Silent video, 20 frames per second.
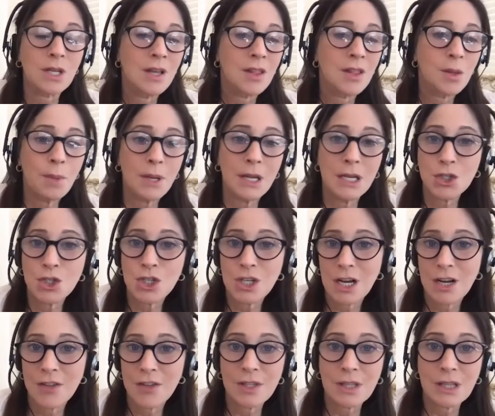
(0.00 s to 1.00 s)
The patient
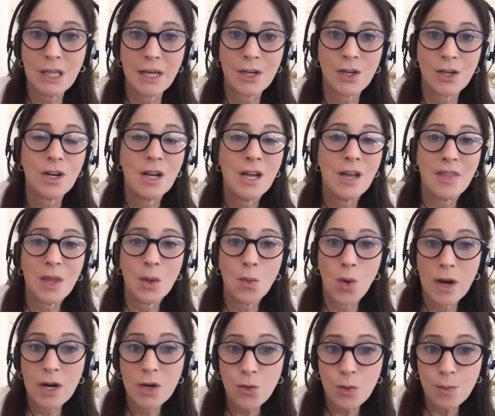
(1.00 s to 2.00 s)
got the letter, they
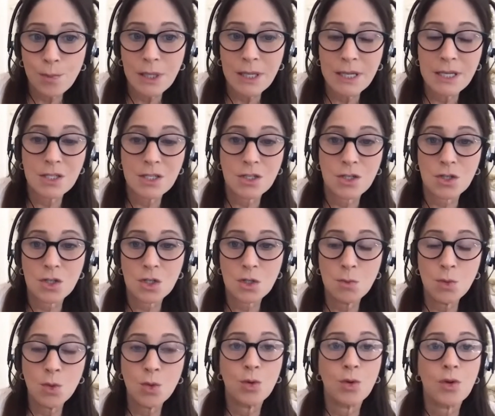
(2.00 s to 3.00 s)
want to replace to
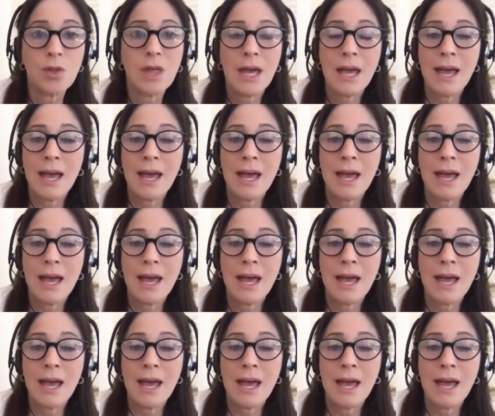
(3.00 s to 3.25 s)
smooth.